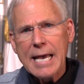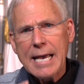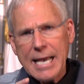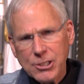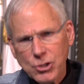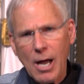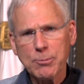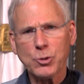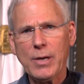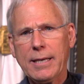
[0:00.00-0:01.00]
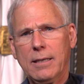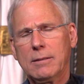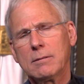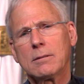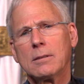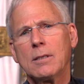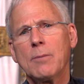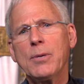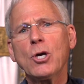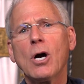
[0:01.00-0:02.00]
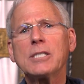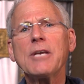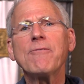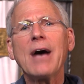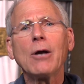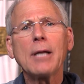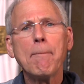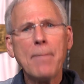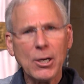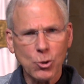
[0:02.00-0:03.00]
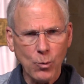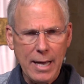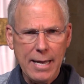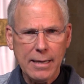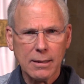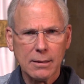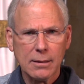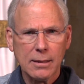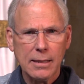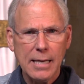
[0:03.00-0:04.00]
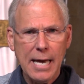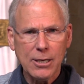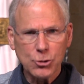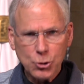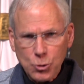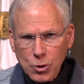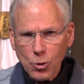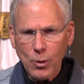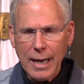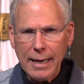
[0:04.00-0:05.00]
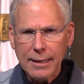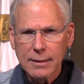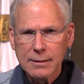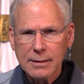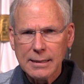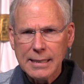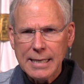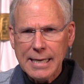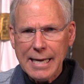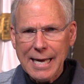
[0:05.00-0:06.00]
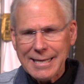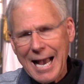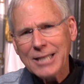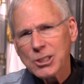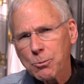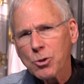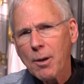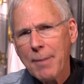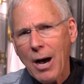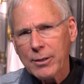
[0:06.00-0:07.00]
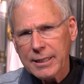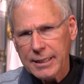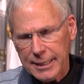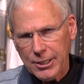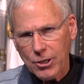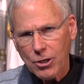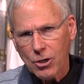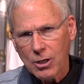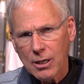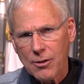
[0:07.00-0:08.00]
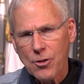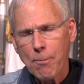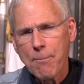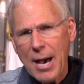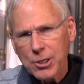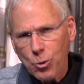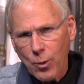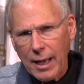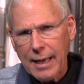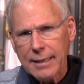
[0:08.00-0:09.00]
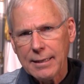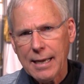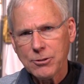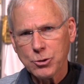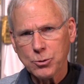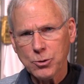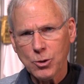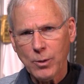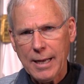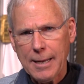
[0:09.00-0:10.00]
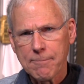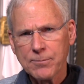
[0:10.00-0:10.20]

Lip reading: He stopped drinking because he found a better way and a truer way. And that's what we're about here, the better way and the truer way.